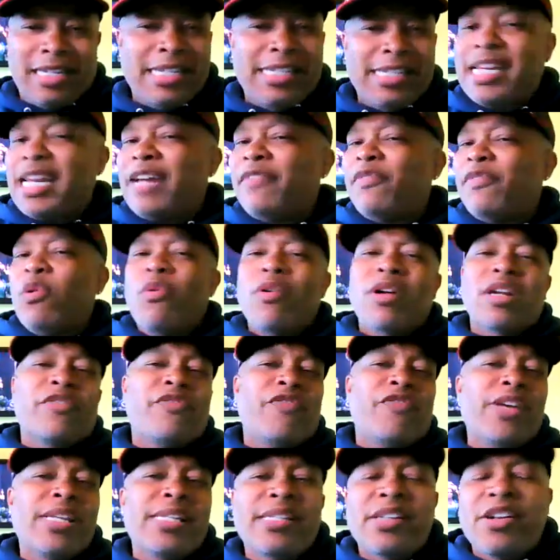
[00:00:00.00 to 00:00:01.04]
Lisa never wanted to
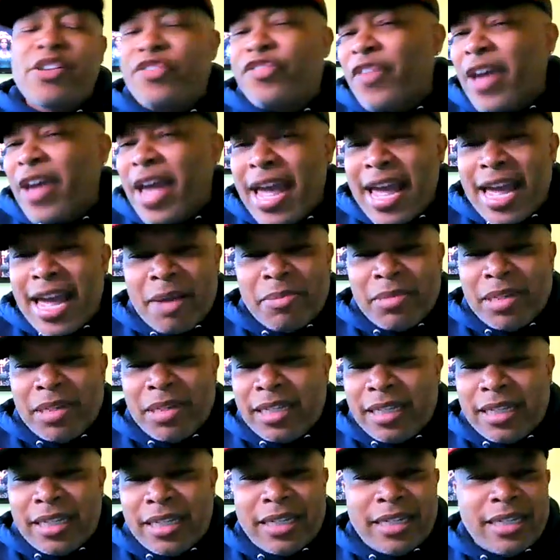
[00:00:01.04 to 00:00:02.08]
visit no
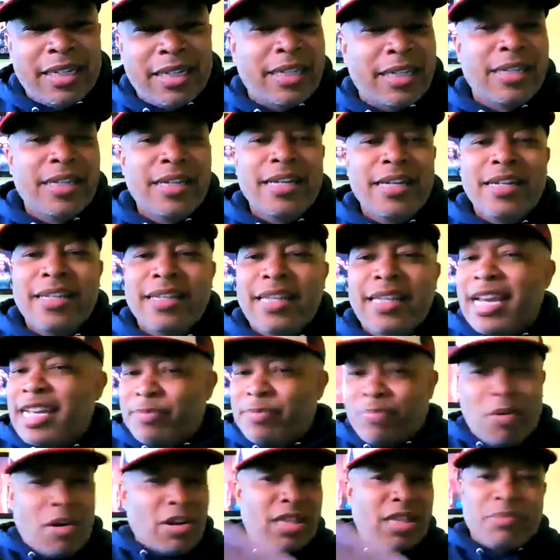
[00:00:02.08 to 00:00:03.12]
family. They just
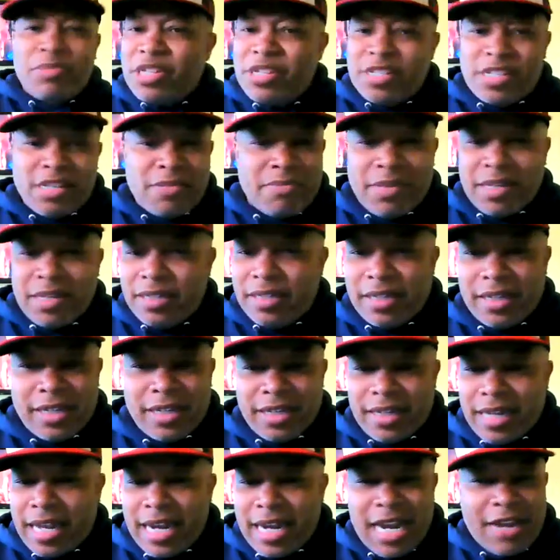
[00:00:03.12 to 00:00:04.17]
brought them to Zamunda,
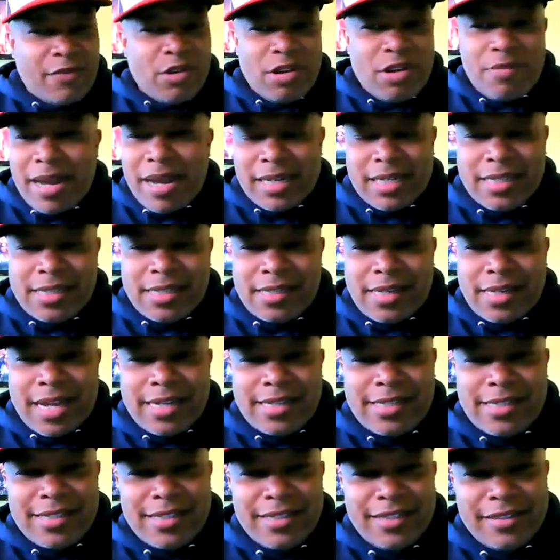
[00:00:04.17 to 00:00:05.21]
huh? They never went back to the
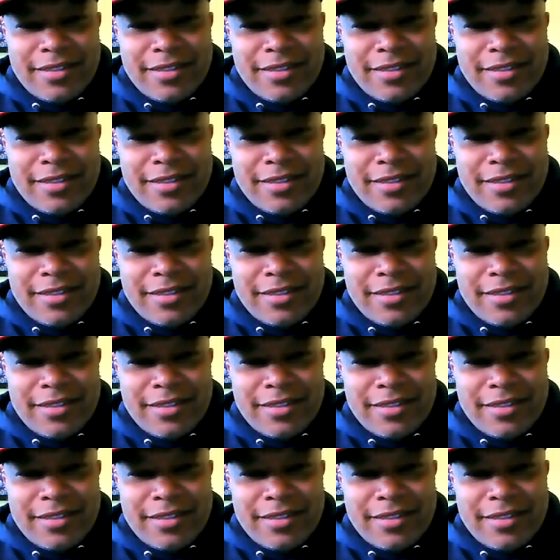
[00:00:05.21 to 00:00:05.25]
States.